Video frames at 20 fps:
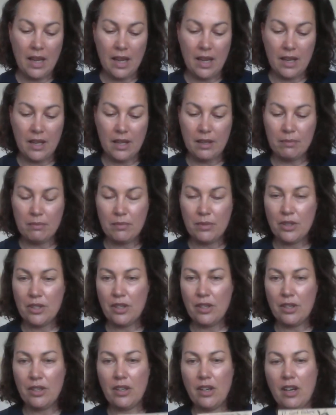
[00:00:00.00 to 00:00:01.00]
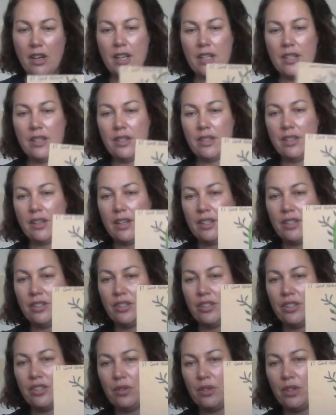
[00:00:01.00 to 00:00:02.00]
So I decided
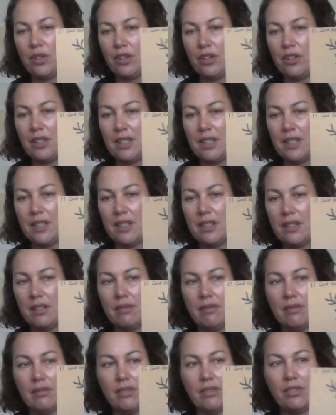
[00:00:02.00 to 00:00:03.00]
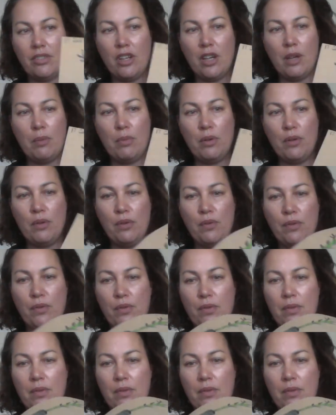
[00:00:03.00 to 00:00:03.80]
to do it on this type of